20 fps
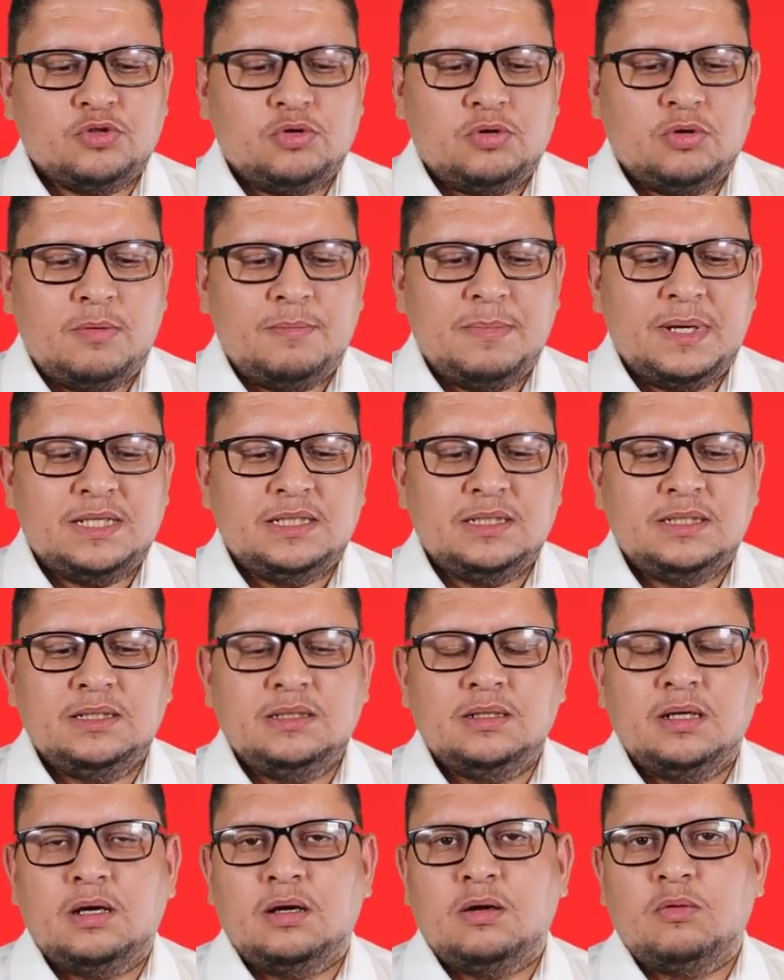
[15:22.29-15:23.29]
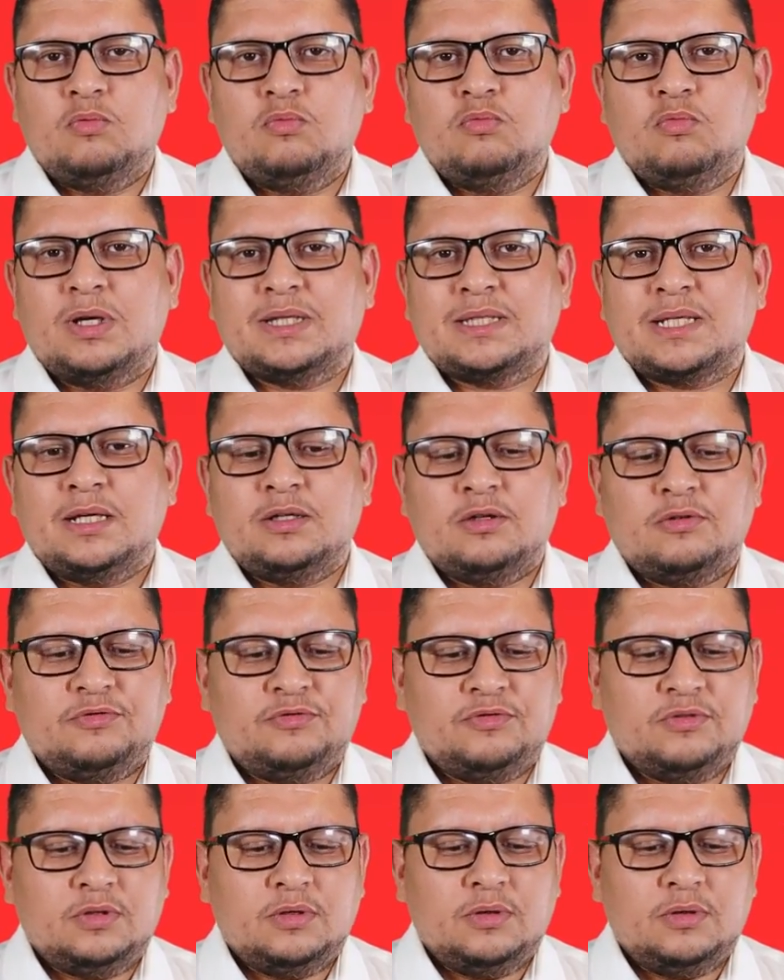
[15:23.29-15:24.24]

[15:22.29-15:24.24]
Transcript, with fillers: So mainly what kind of